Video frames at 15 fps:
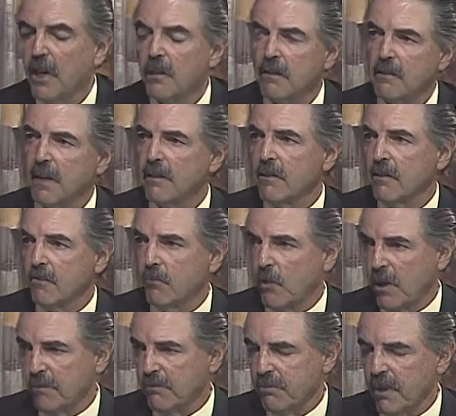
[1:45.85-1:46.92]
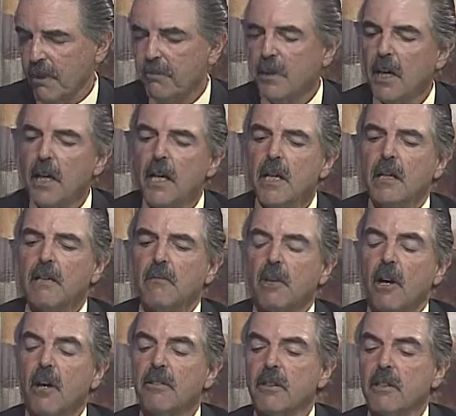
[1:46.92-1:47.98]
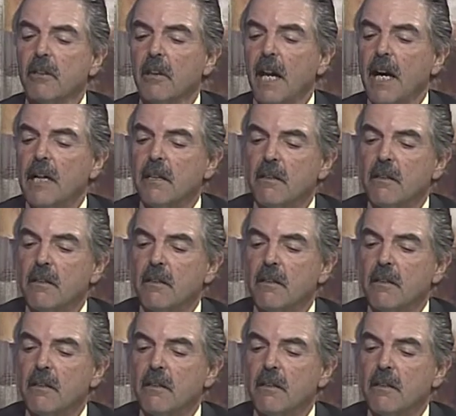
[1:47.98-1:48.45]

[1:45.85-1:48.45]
So okay. that's one problem. Yes. We also know lack